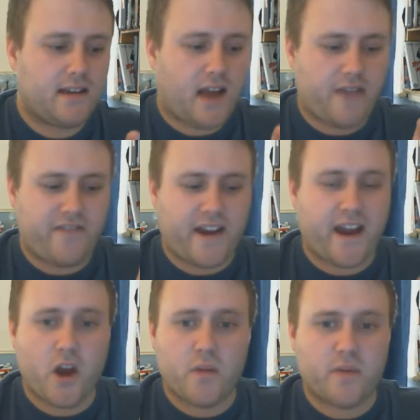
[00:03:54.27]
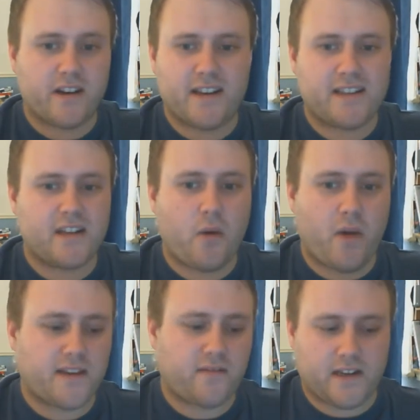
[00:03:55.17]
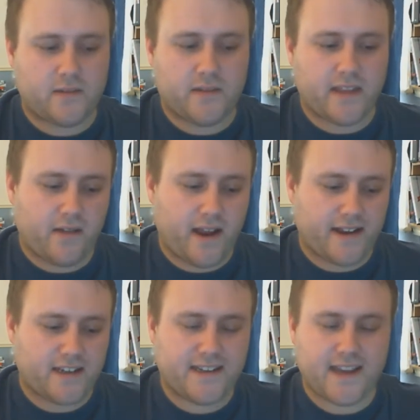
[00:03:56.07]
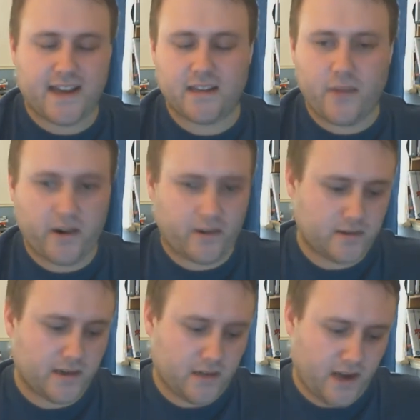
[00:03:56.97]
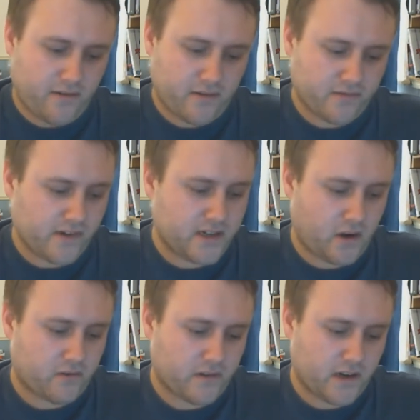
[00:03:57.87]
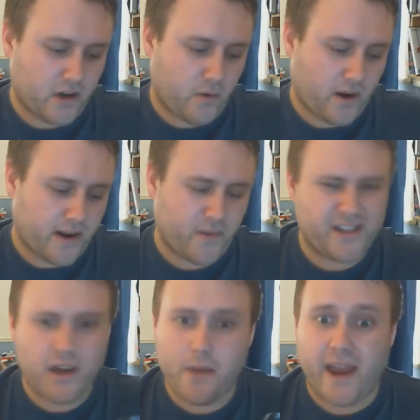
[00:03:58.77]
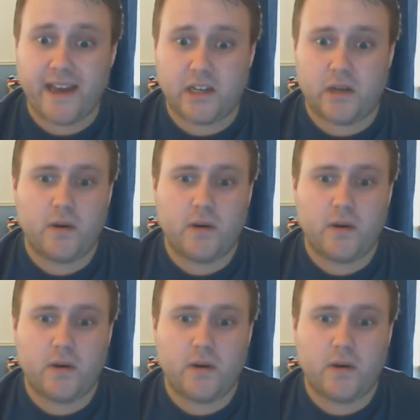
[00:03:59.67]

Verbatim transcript: I've had it open, and there's no way to fix it without actually taking the micro switch out and resoldering a new one in, which I may do